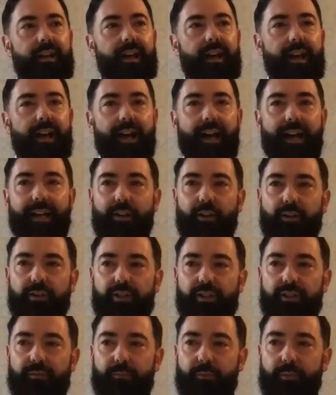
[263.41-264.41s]
I got
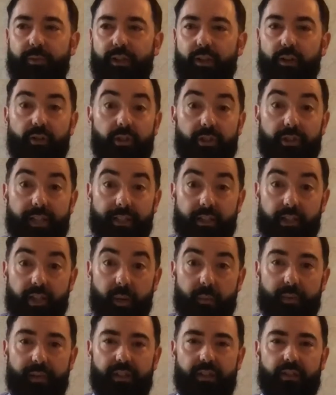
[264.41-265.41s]
to understand the
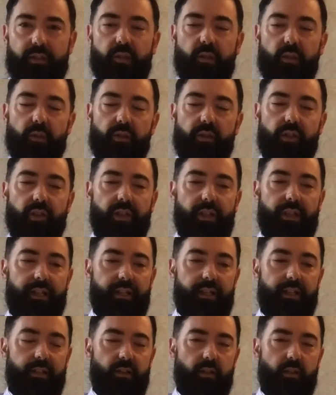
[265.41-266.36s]
Japanese culture,